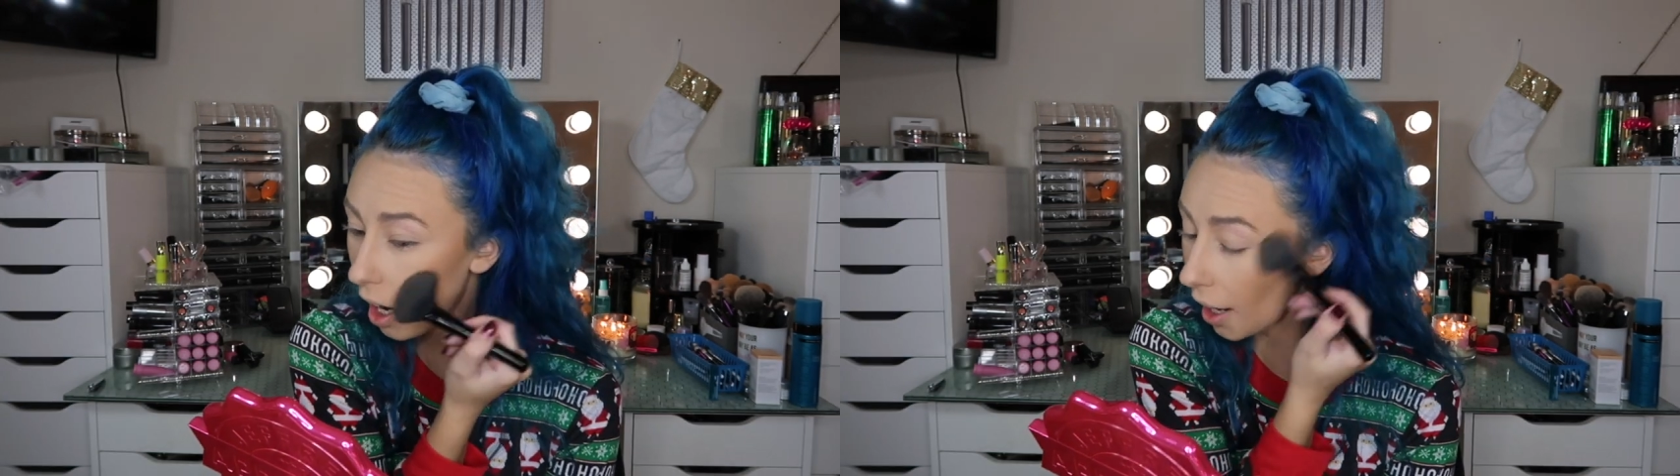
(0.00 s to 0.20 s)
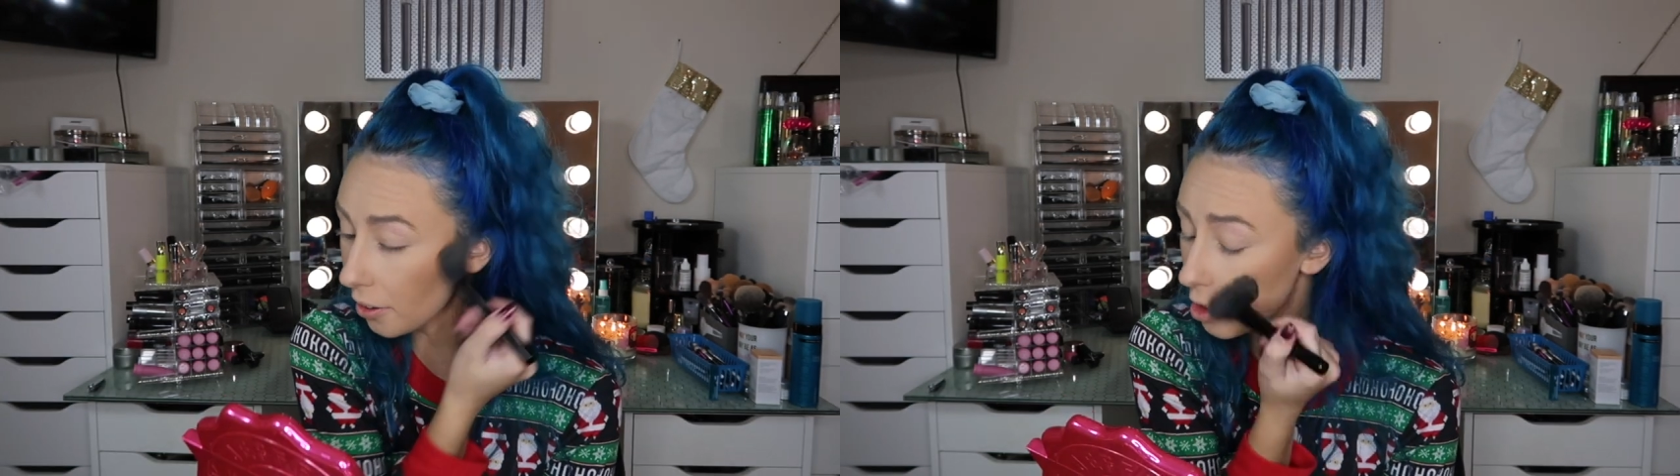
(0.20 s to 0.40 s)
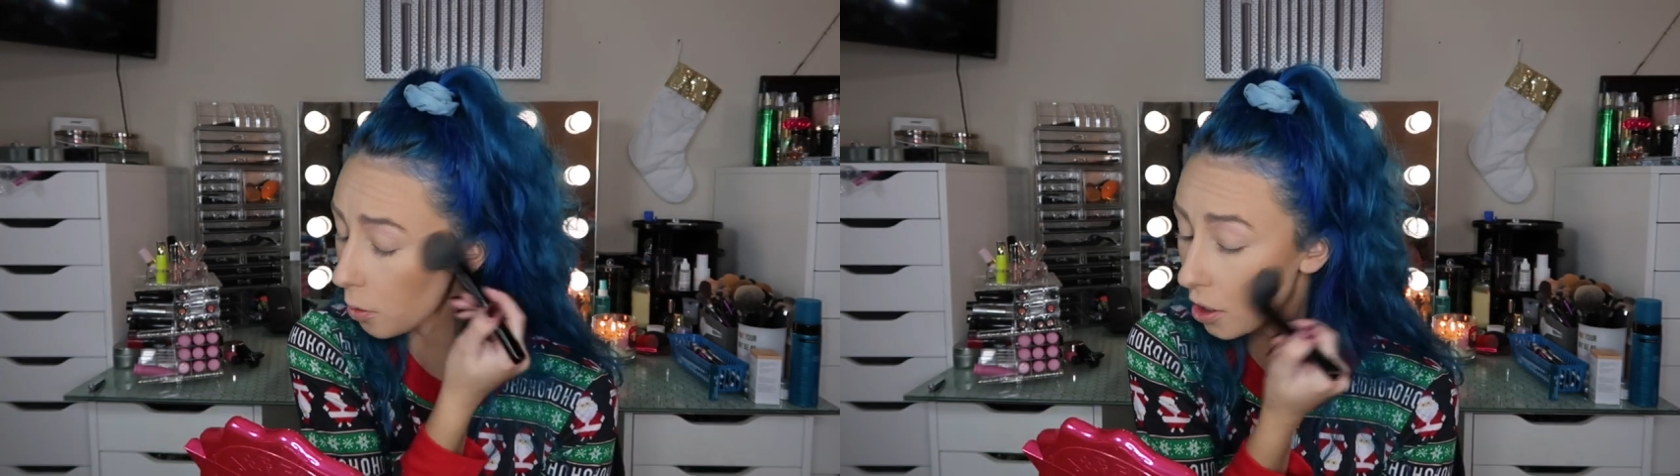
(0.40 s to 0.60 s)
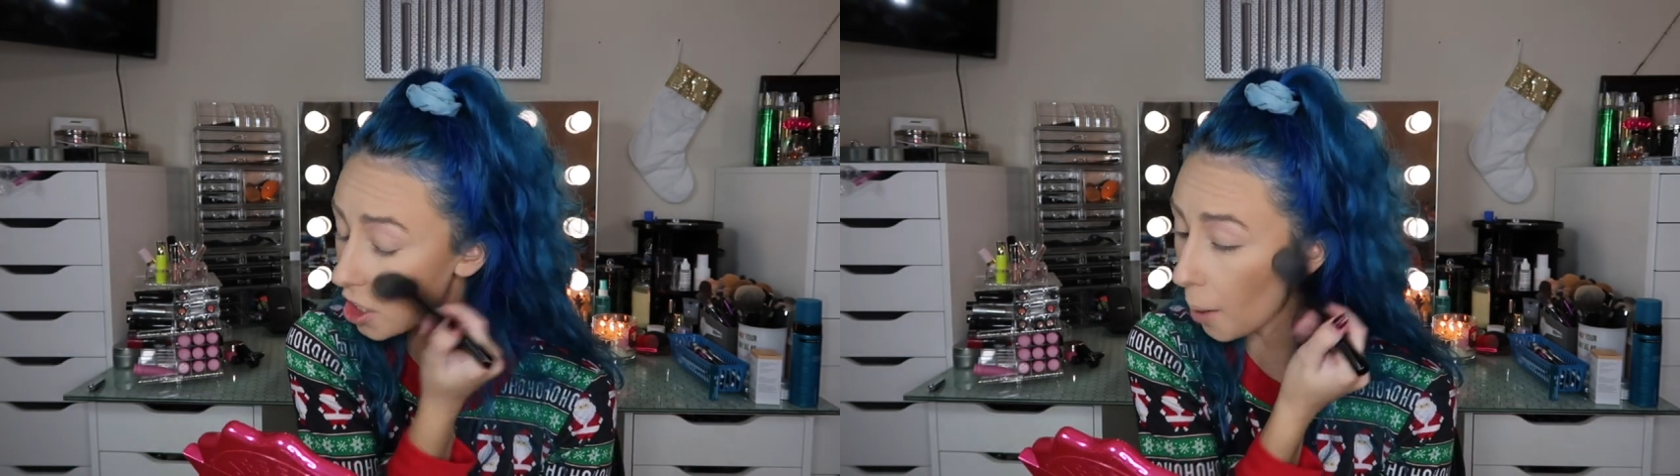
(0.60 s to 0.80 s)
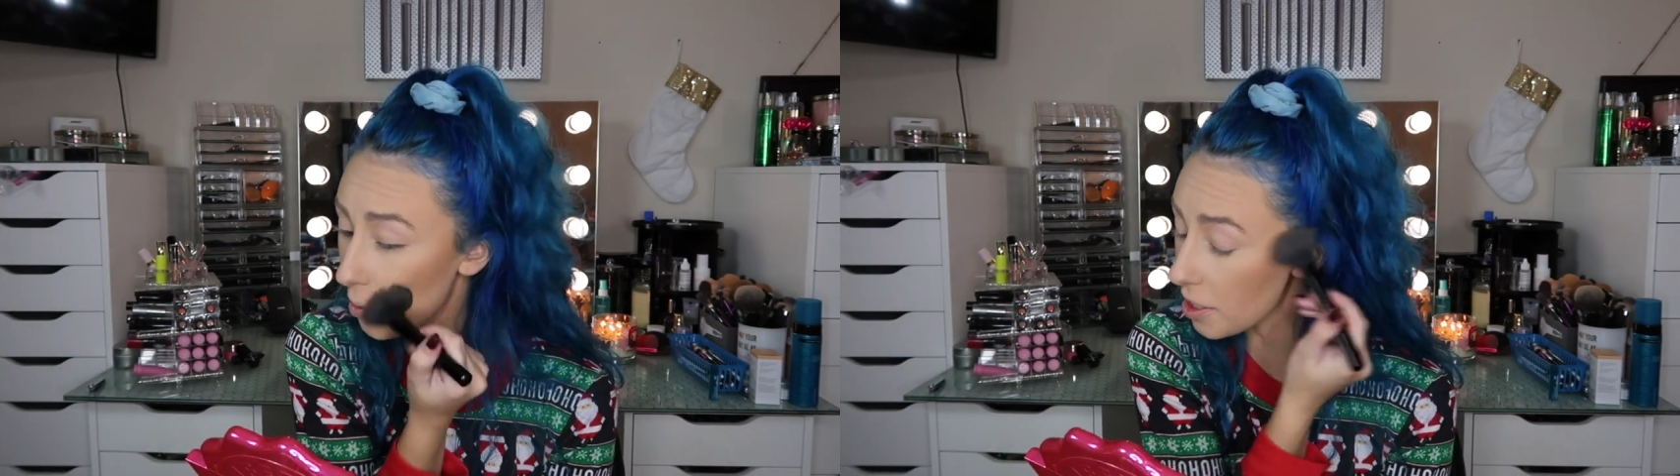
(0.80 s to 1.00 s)
I don't know, on
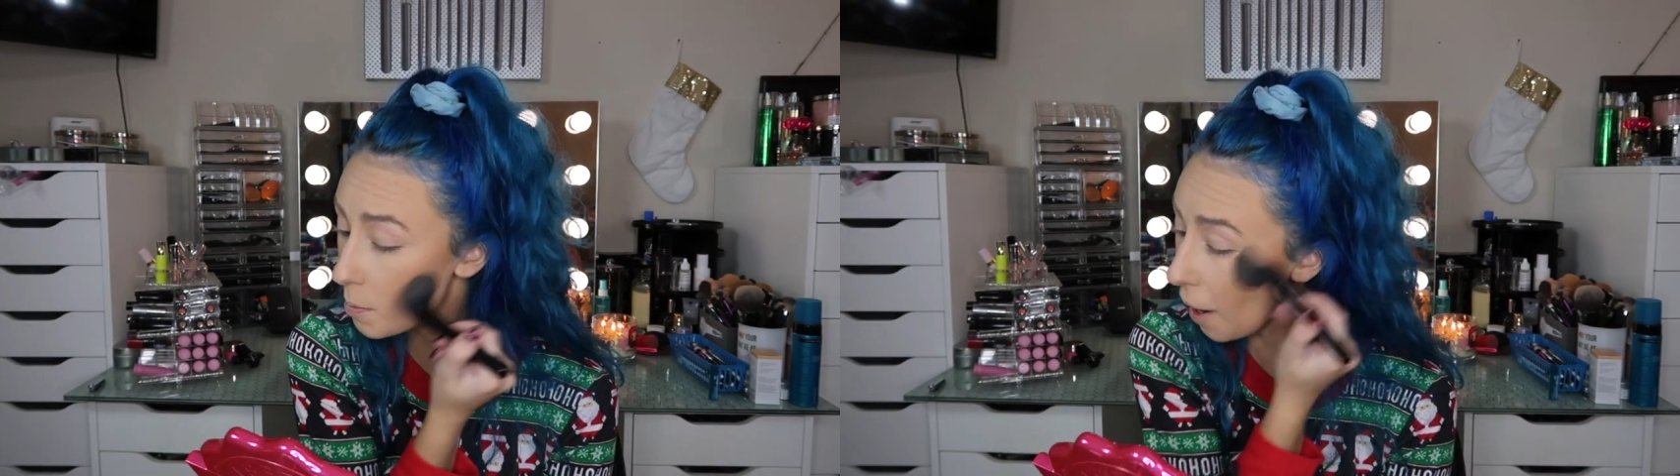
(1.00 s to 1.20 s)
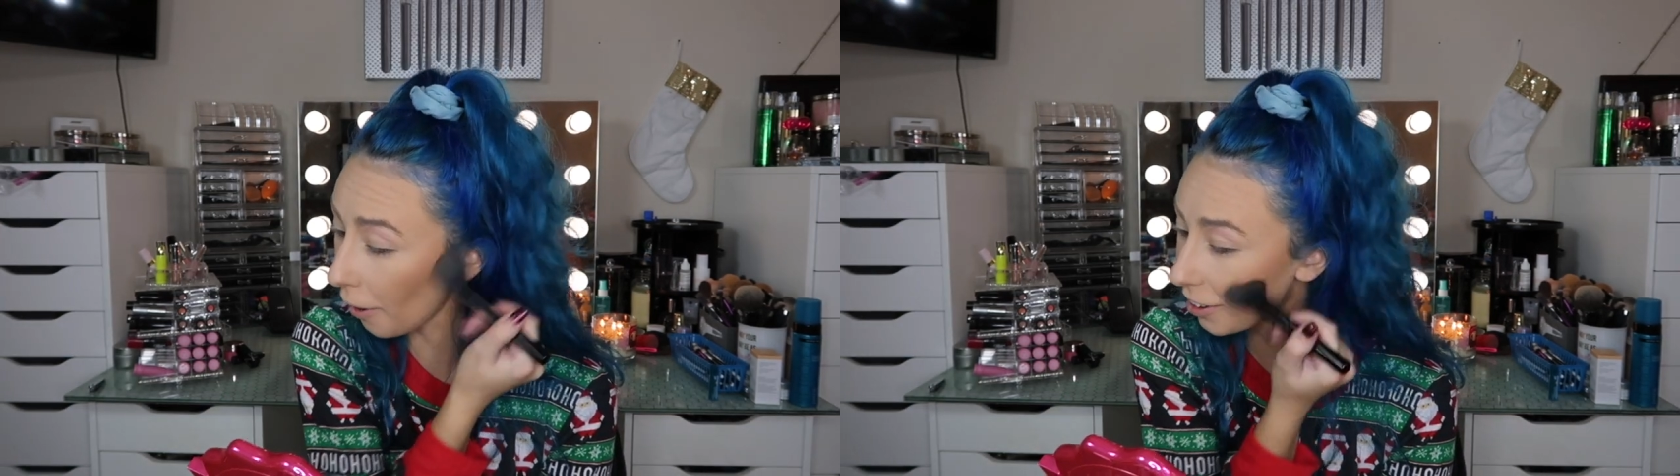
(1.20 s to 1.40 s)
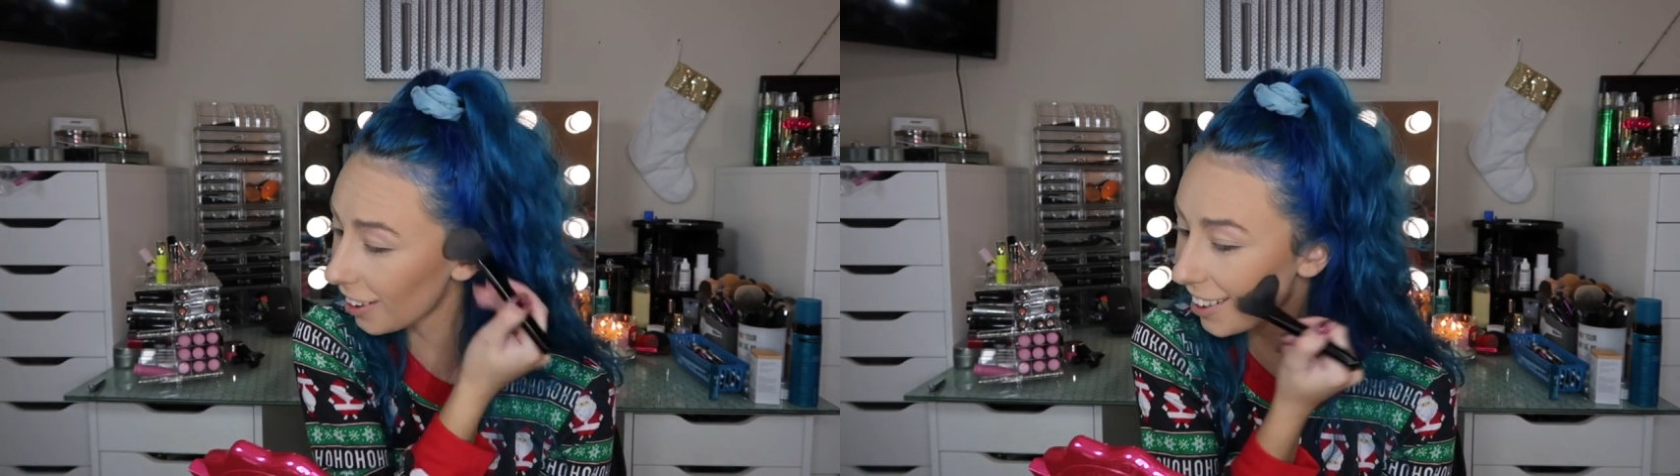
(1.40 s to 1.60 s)
top of this powder,